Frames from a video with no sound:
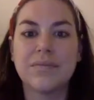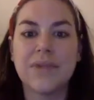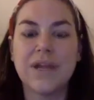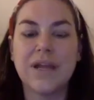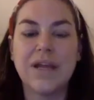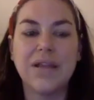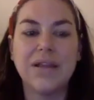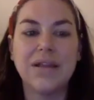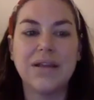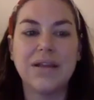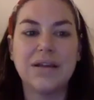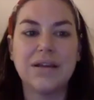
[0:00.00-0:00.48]

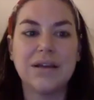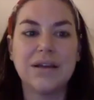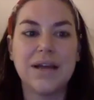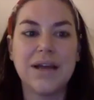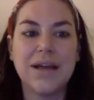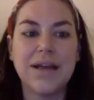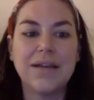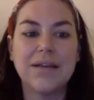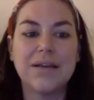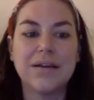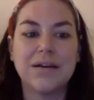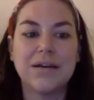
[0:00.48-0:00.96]
And the
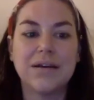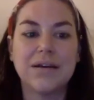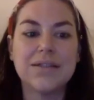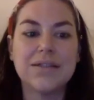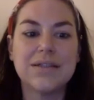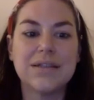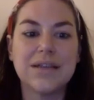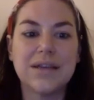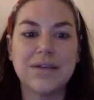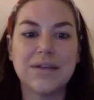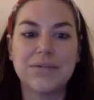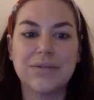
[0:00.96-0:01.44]

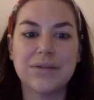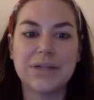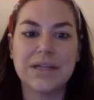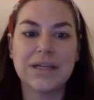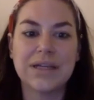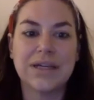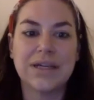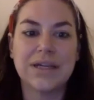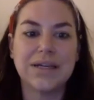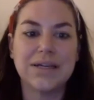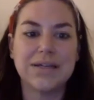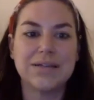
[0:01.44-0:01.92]
onset
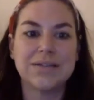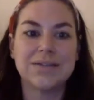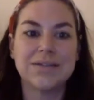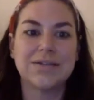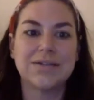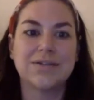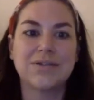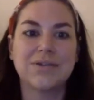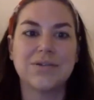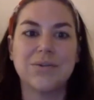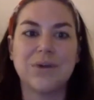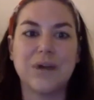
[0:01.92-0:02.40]
really is
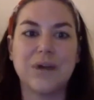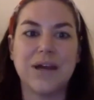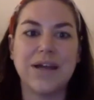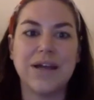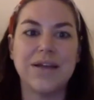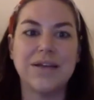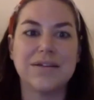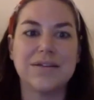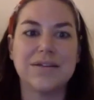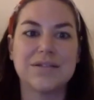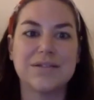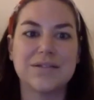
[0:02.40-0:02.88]

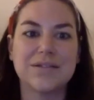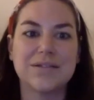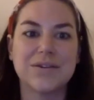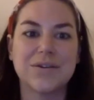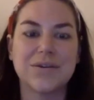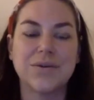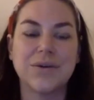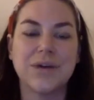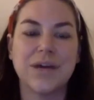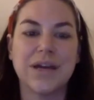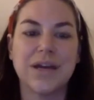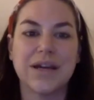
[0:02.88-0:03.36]
quite
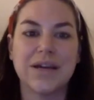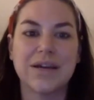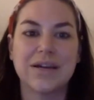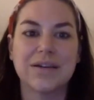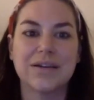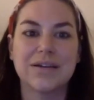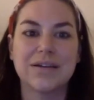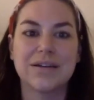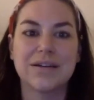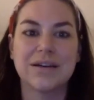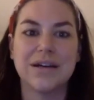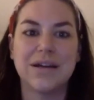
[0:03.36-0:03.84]
quick.
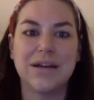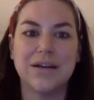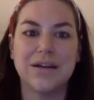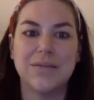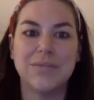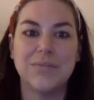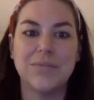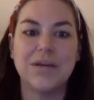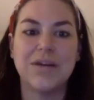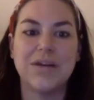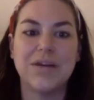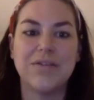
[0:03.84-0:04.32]

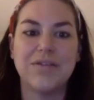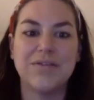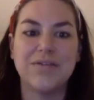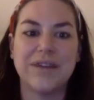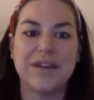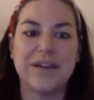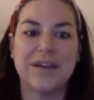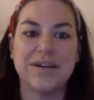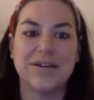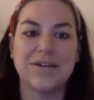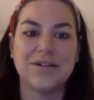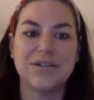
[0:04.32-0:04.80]
I've
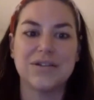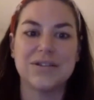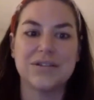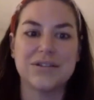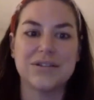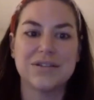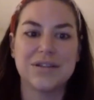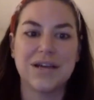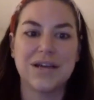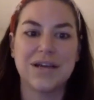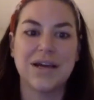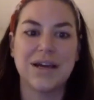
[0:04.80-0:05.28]
found,
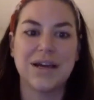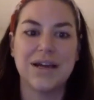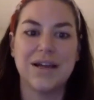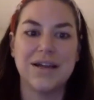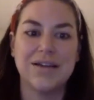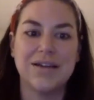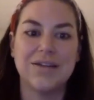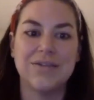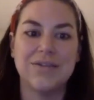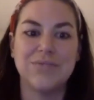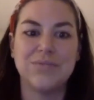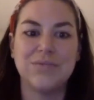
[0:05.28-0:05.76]

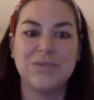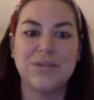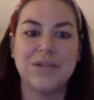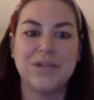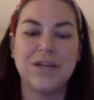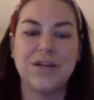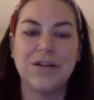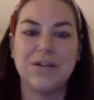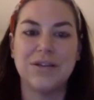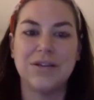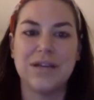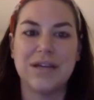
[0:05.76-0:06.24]

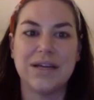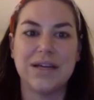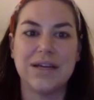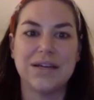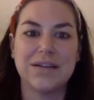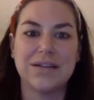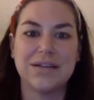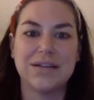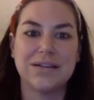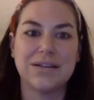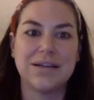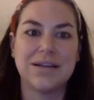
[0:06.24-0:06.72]
that
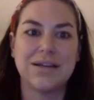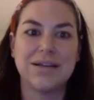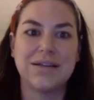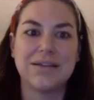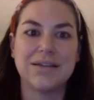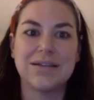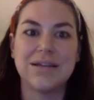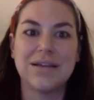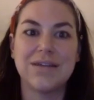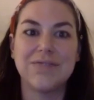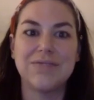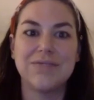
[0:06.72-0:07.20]

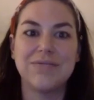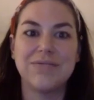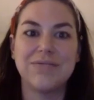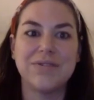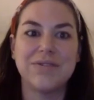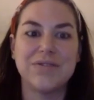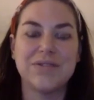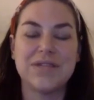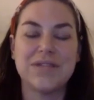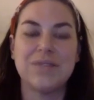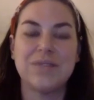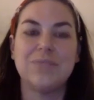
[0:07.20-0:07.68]

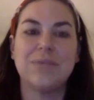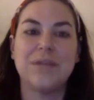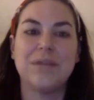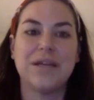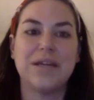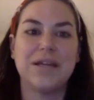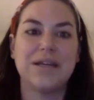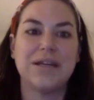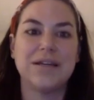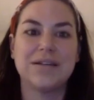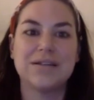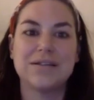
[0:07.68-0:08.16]
10-15
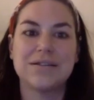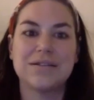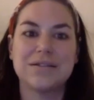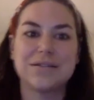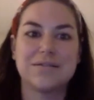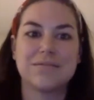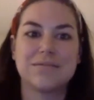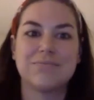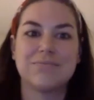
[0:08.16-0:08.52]
minutes.